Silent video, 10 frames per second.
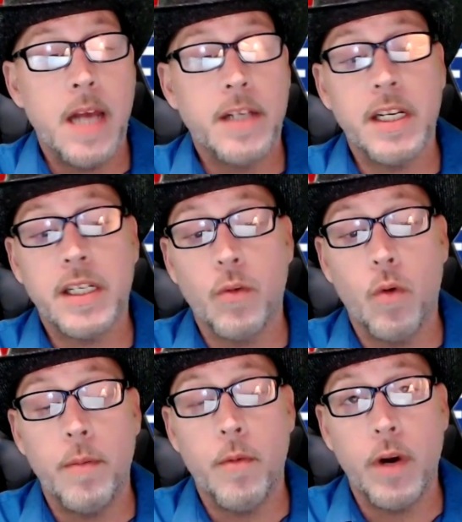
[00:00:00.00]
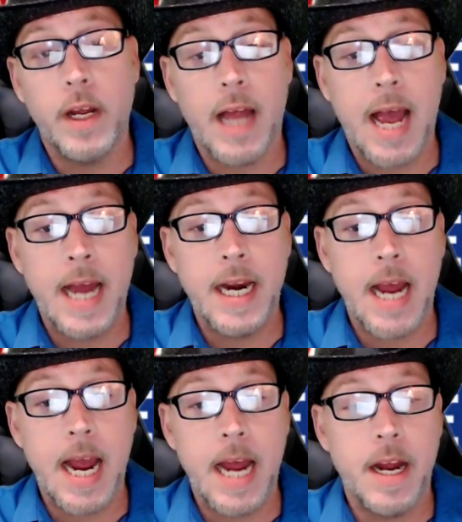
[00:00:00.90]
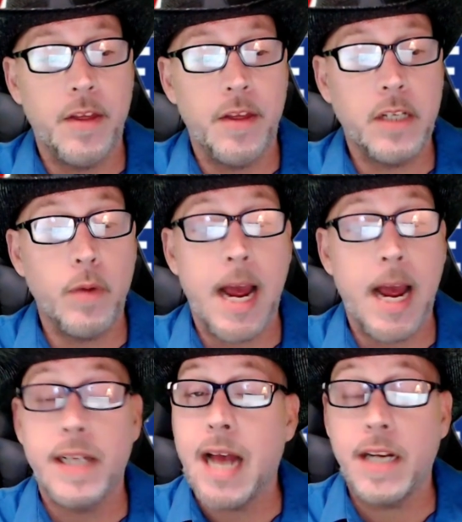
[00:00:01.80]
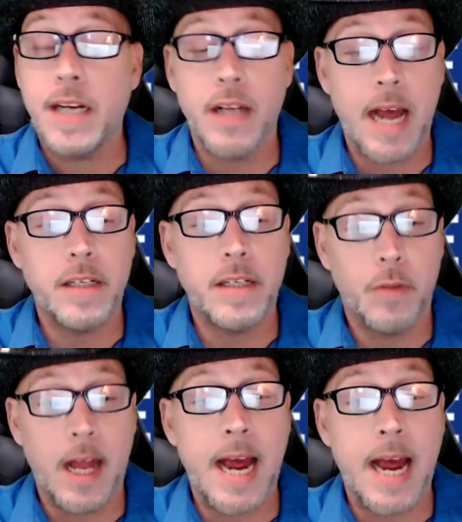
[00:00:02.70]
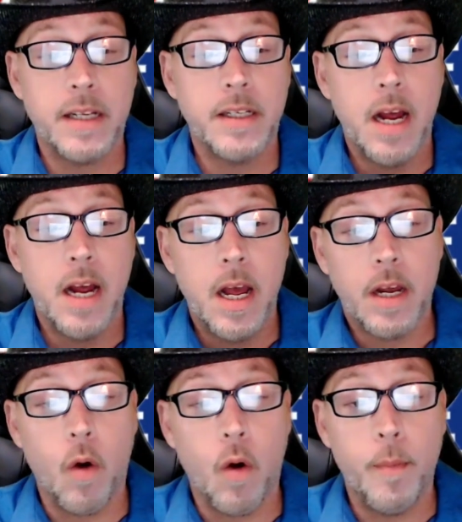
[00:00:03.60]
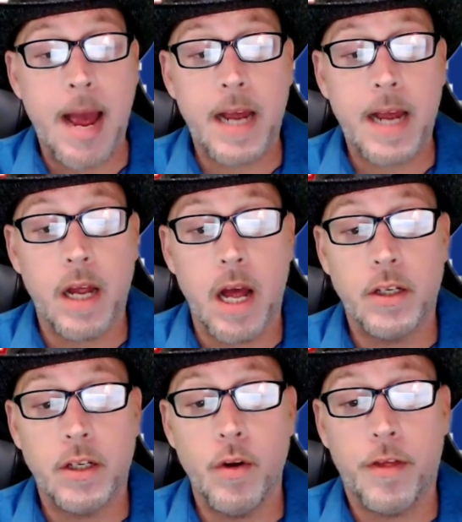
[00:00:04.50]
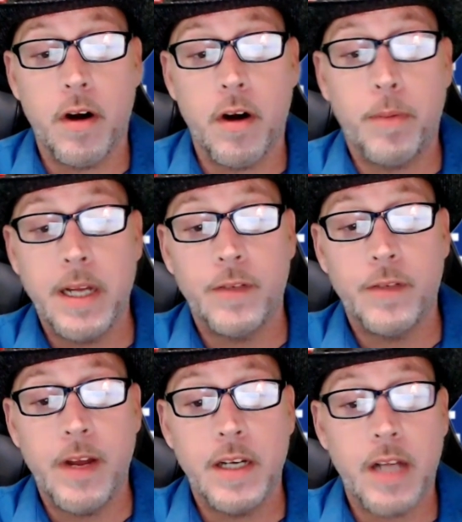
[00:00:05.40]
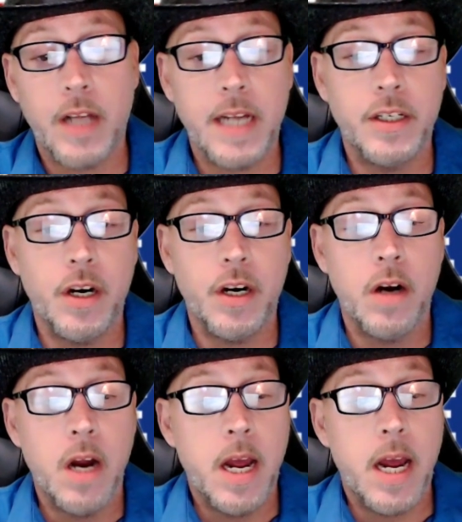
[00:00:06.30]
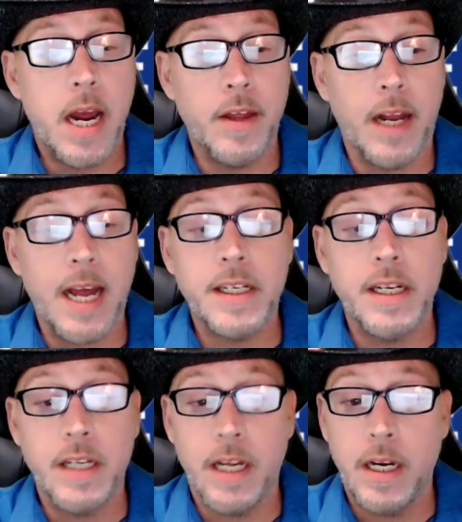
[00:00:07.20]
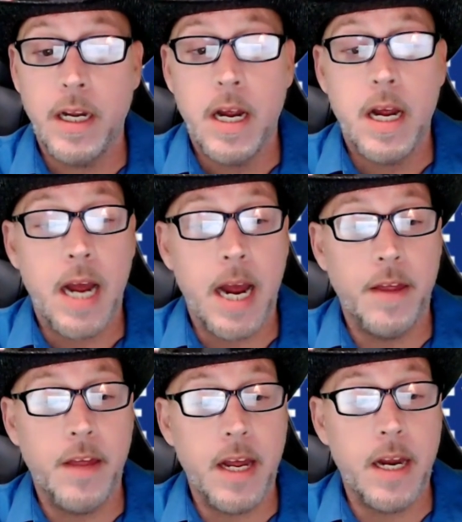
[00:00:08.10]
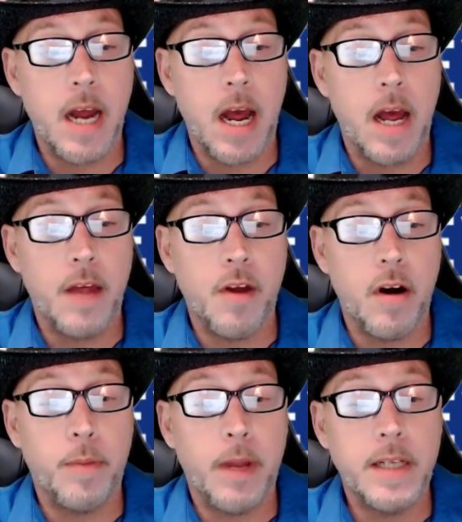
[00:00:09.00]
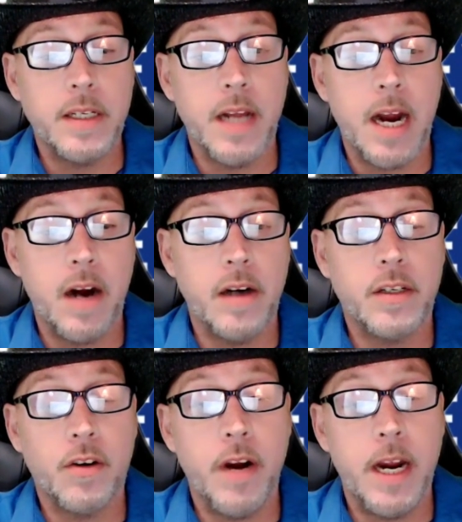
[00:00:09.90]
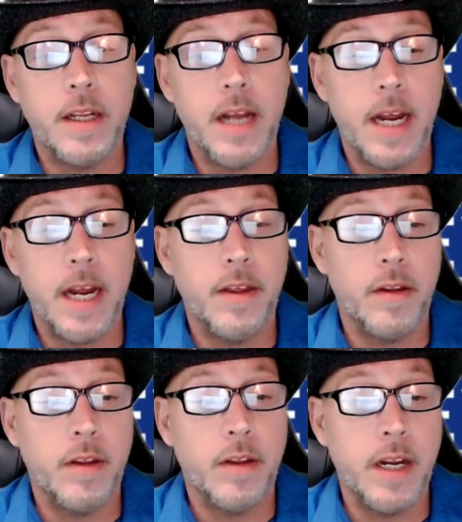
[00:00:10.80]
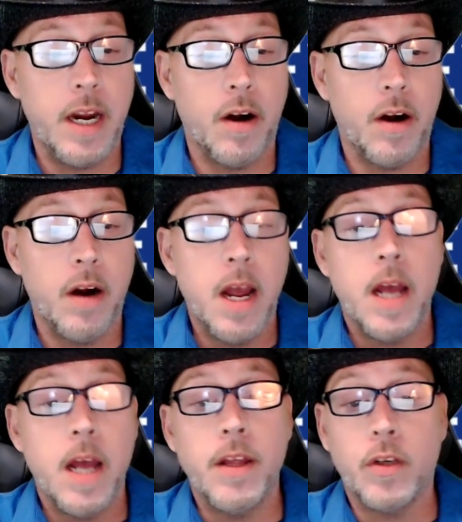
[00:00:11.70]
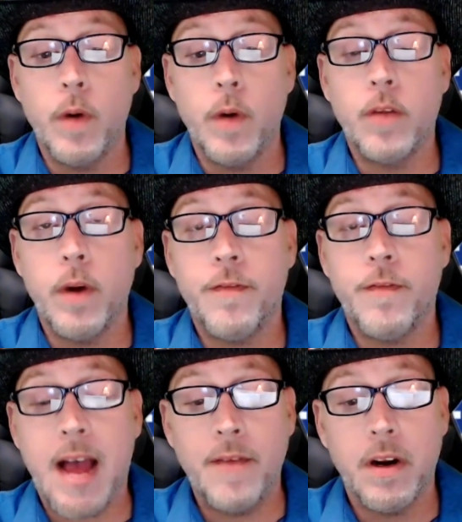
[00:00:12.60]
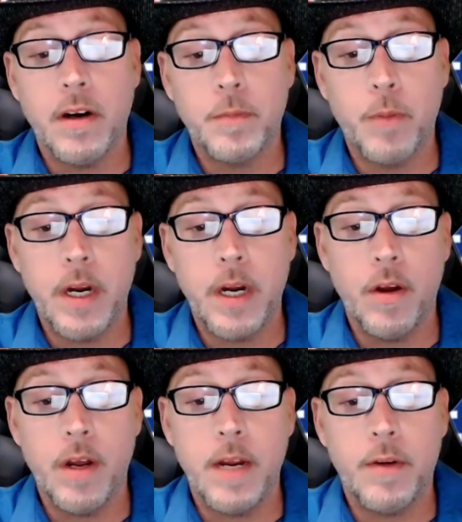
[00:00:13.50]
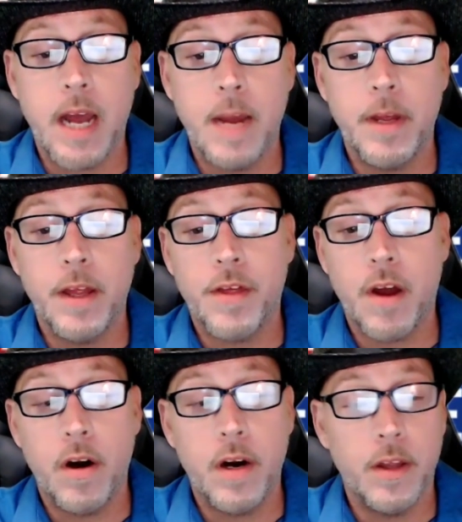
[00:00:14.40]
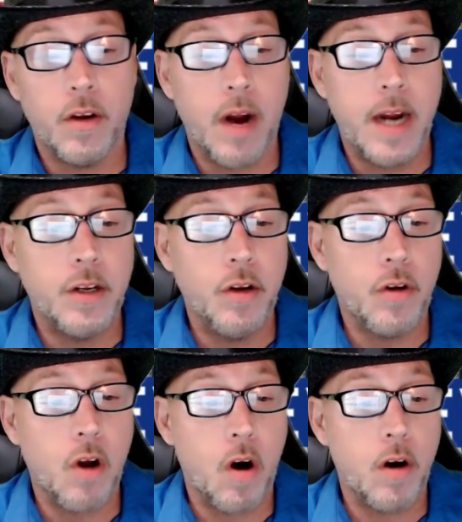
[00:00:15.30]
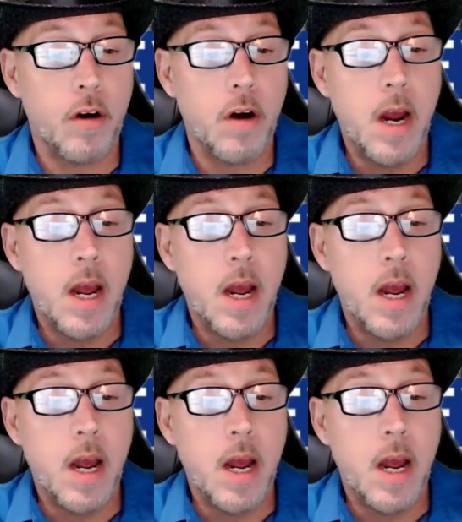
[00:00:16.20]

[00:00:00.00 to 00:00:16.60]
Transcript: 6-1 morning line. And this one actually has some class, going back to a 3rd place finish last year in the Lexington, and then 3rd place in the Harrods Creek to end the year. The 2025 year is pretty good. He came in 3rd in the Grade 2 Carter.